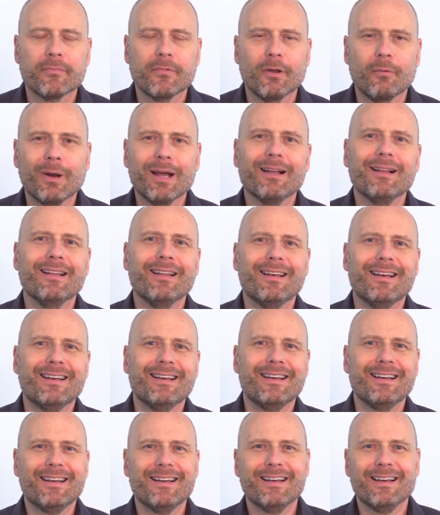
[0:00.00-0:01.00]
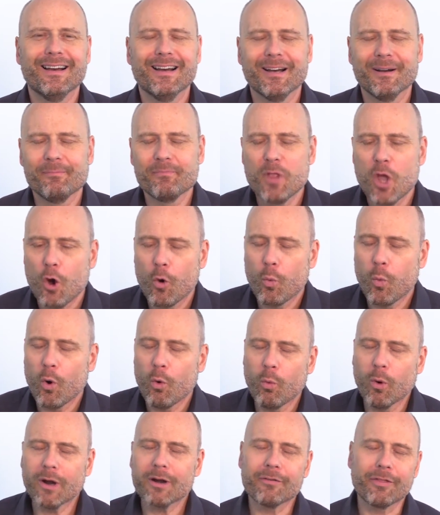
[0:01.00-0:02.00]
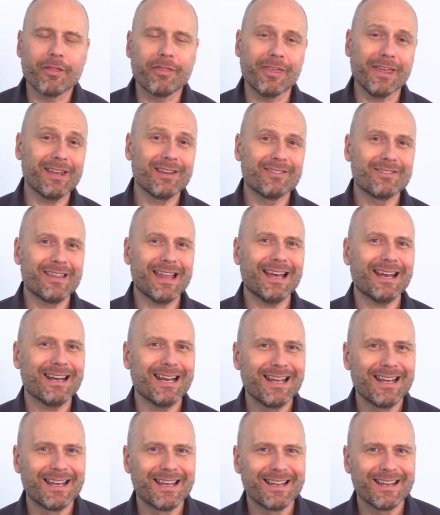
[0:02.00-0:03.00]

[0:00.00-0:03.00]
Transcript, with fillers: Well, um, one of the things that